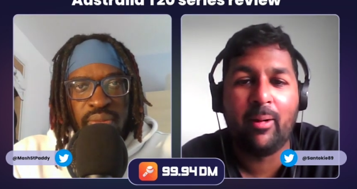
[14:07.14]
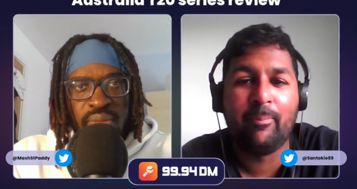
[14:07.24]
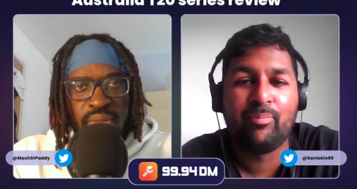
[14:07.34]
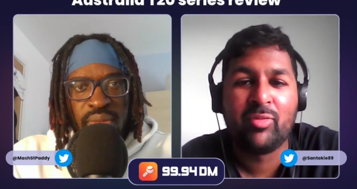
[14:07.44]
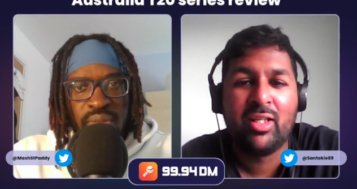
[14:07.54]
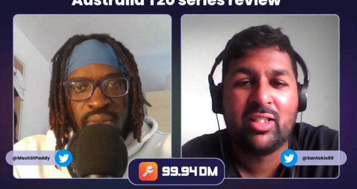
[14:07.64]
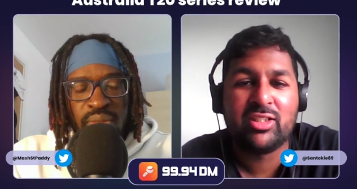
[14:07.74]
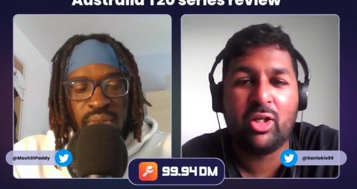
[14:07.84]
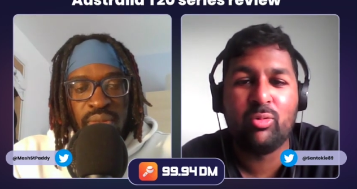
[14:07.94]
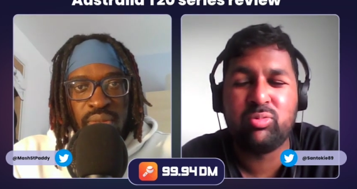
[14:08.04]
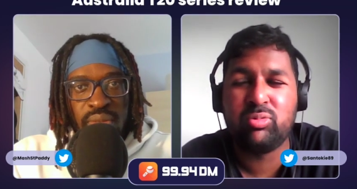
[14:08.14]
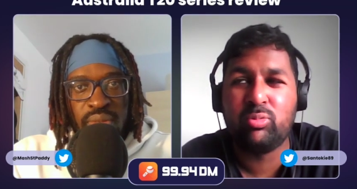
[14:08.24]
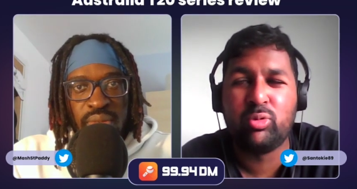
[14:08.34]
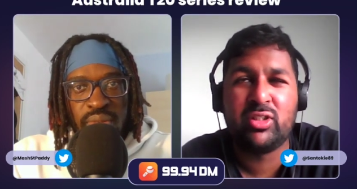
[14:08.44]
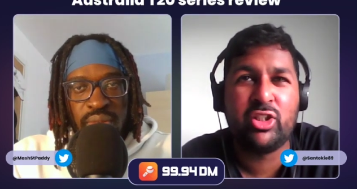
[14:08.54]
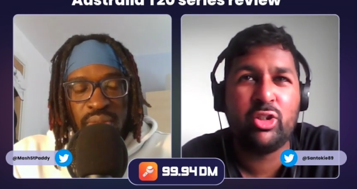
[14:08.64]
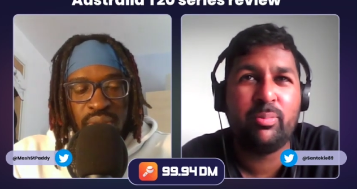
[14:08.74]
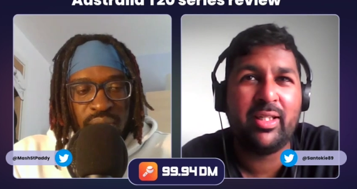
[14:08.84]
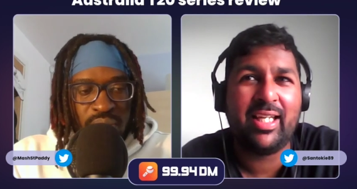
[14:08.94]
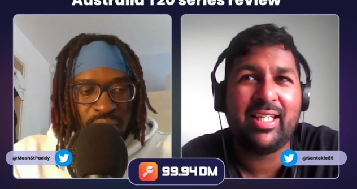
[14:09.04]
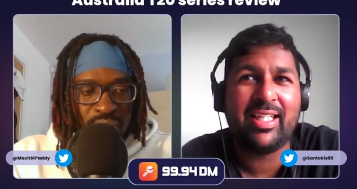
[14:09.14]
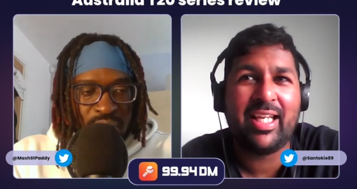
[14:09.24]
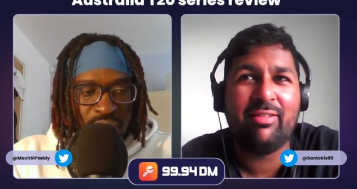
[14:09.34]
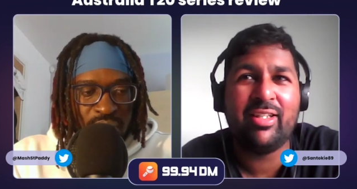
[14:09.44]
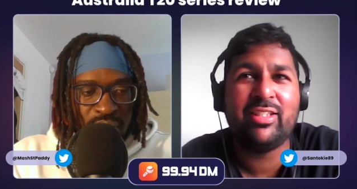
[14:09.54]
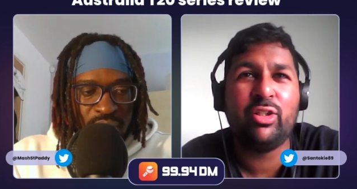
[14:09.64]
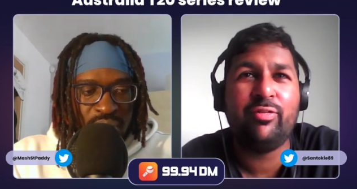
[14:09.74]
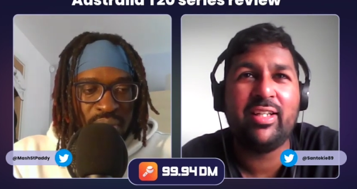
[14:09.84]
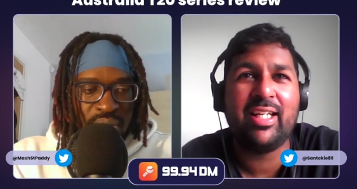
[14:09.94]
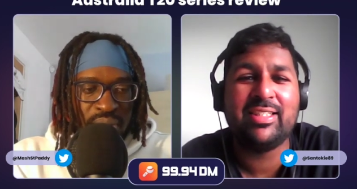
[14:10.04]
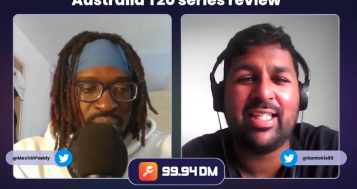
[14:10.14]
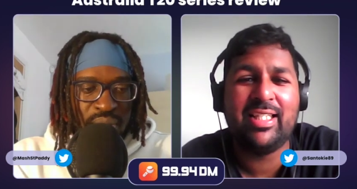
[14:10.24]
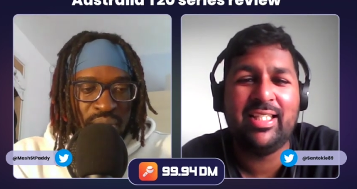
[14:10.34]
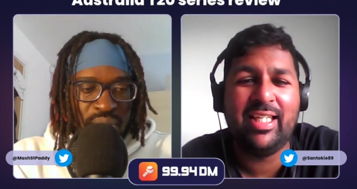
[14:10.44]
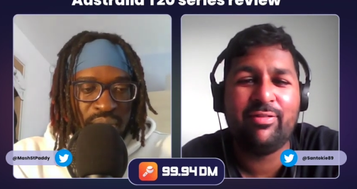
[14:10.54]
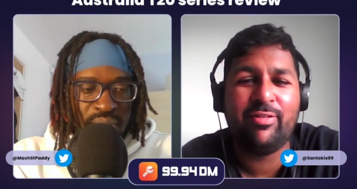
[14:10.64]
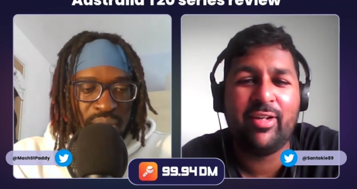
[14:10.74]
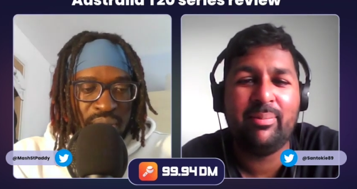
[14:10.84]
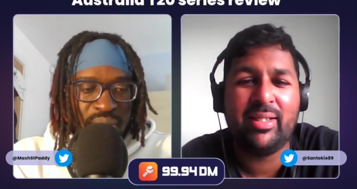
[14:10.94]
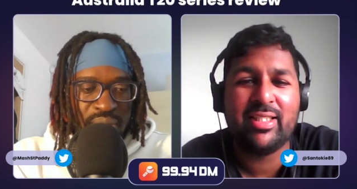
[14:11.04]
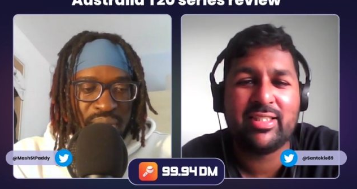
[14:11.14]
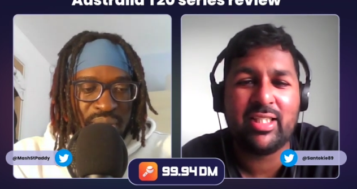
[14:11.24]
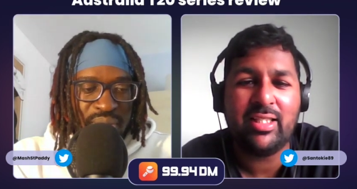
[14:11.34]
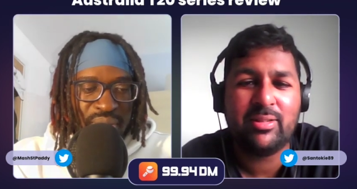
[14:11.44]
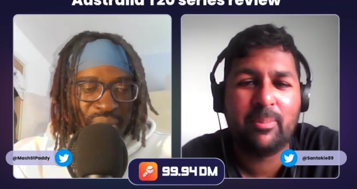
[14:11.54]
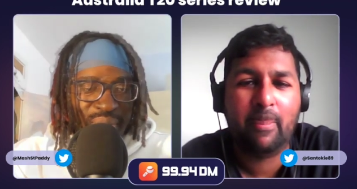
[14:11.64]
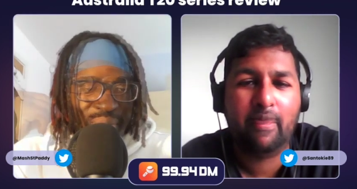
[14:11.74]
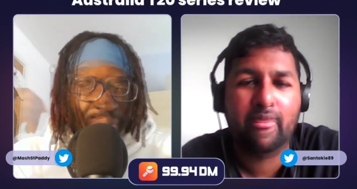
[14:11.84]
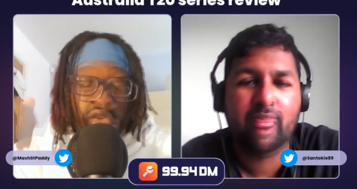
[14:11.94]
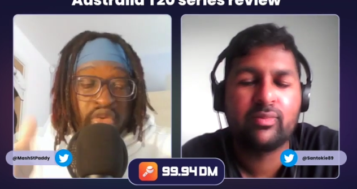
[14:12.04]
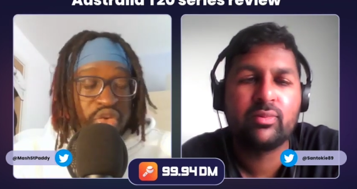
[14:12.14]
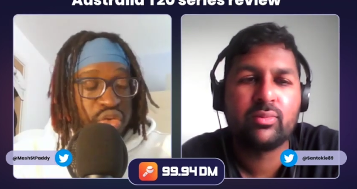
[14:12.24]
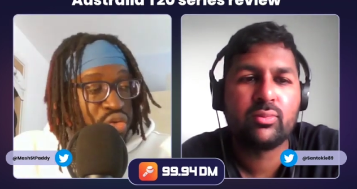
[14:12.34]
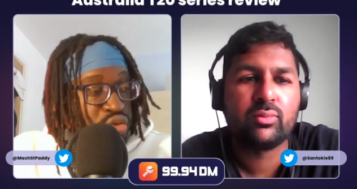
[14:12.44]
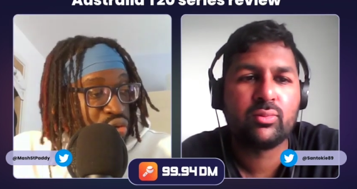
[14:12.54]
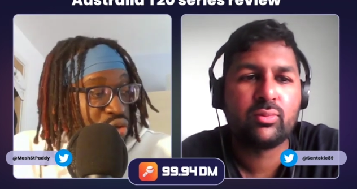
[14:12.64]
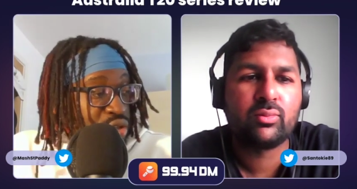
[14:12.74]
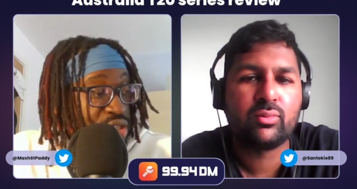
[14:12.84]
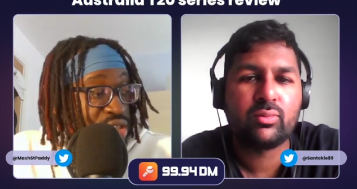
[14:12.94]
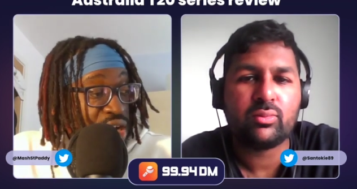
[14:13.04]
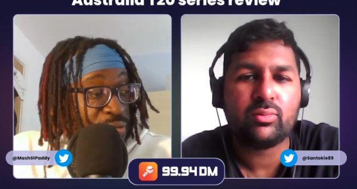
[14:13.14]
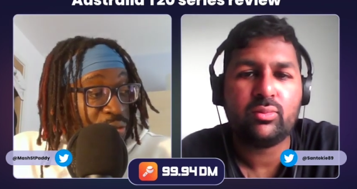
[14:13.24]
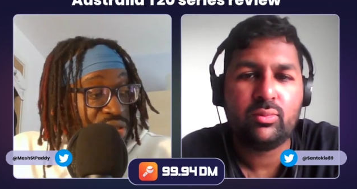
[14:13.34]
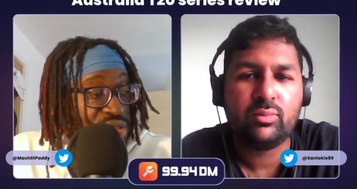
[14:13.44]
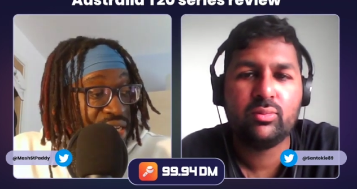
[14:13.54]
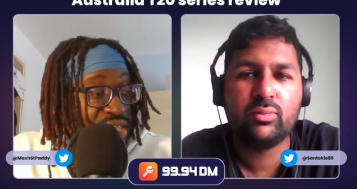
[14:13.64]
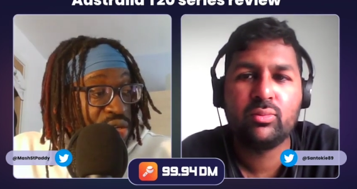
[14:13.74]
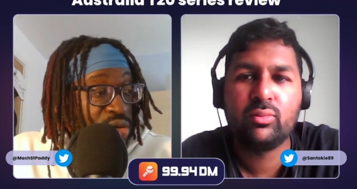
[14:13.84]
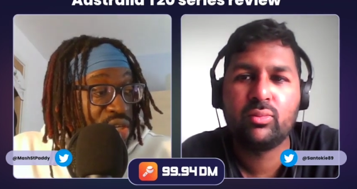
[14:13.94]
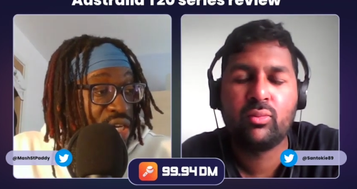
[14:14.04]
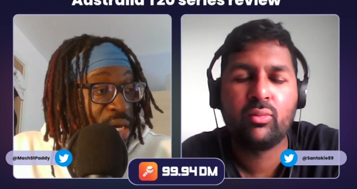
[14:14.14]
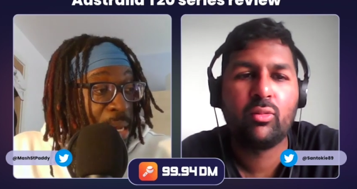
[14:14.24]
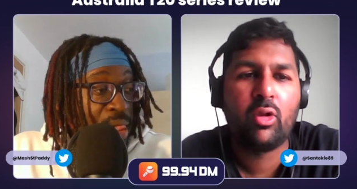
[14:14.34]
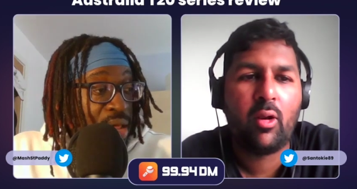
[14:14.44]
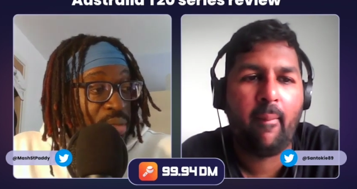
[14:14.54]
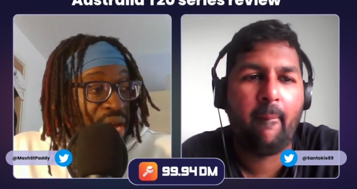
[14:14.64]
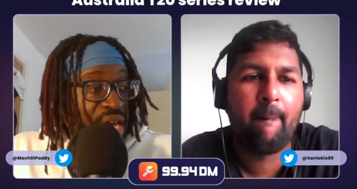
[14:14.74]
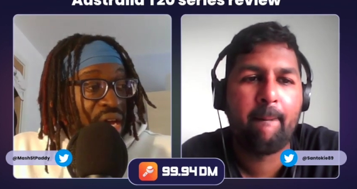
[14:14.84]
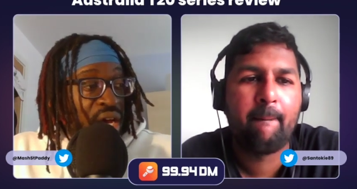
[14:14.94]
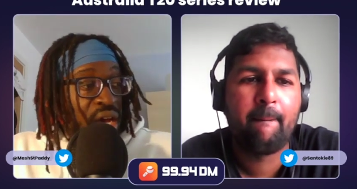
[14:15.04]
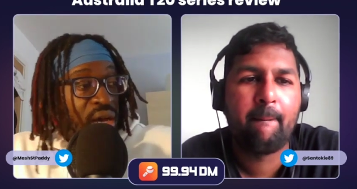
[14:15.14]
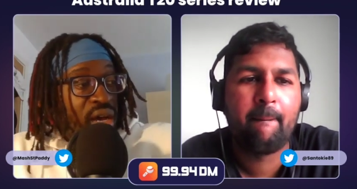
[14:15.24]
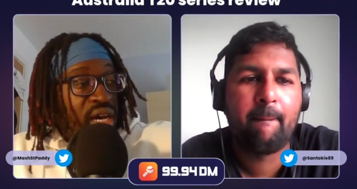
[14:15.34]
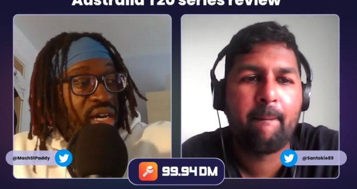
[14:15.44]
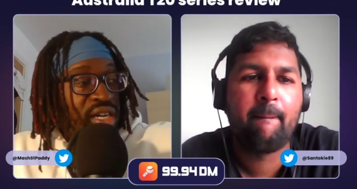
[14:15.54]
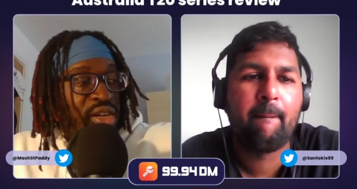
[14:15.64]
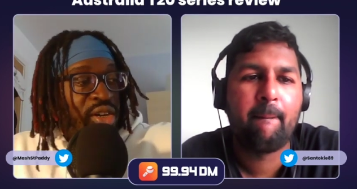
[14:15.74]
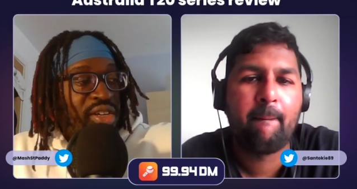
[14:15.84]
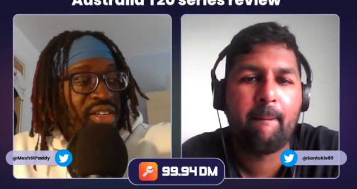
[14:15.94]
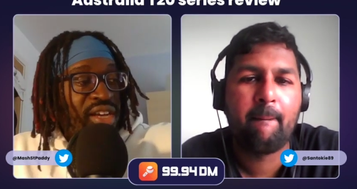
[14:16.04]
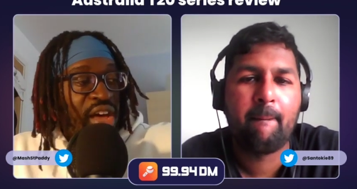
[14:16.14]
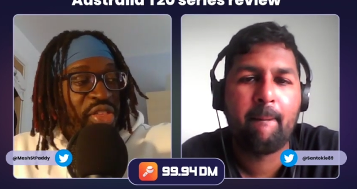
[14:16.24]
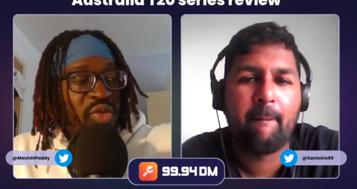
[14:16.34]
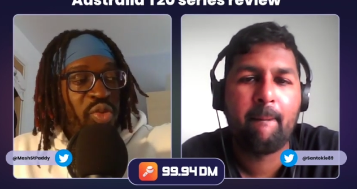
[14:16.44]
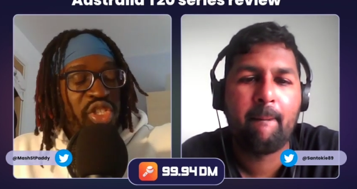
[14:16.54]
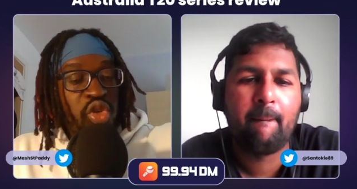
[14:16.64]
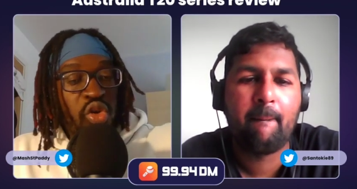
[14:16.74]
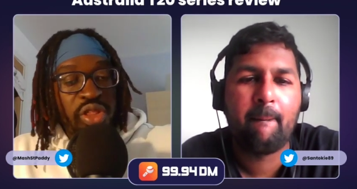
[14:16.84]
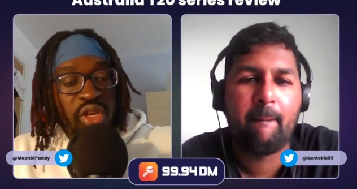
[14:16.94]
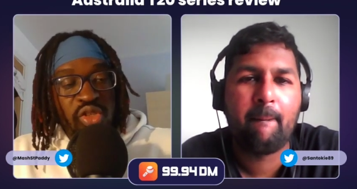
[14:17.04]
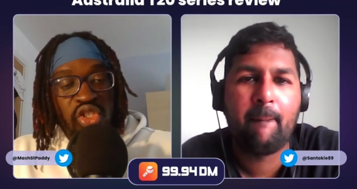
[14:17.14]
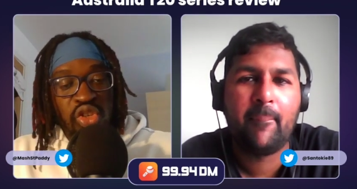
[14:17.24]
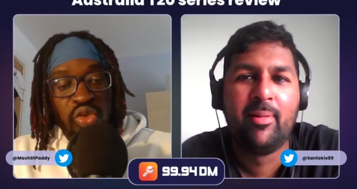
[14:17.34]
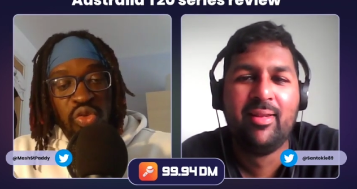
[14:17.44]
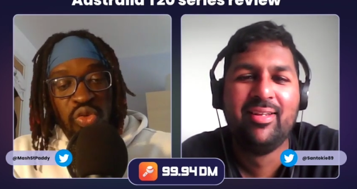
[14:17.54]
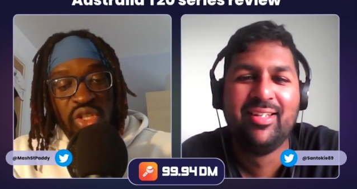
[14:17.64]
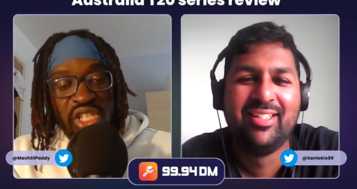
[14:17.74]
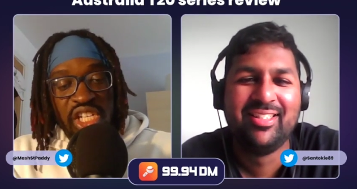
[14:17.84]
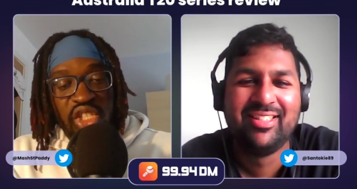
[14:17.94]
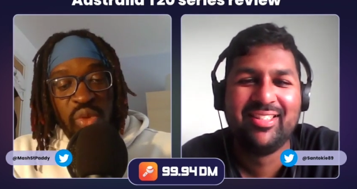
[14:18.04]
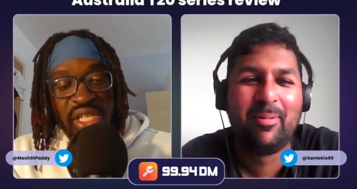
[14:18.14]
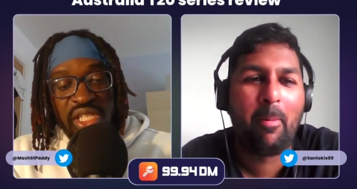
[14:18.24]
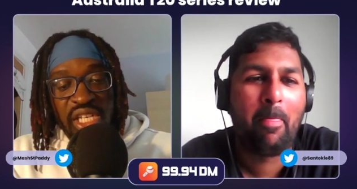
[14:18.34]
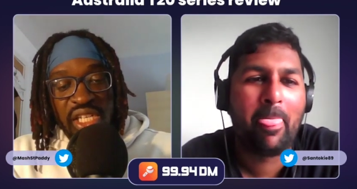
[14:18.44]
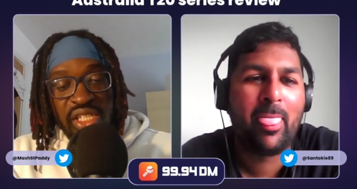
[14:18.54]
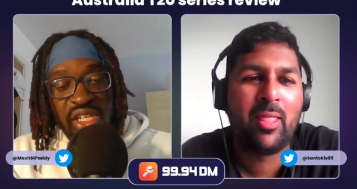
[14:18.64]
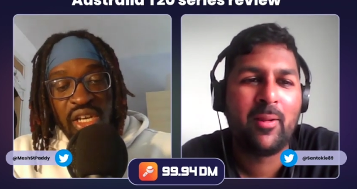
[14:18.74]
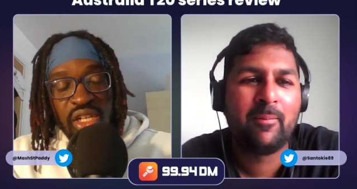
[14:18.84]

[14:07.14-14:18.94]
Speaker 1: Um, so would you put Yannic Cariah in? Do you think there's any need for him in this side? It's
Speaker 2: a tough one, Santokie. Mate, uh, I think we saw in those two T twenties,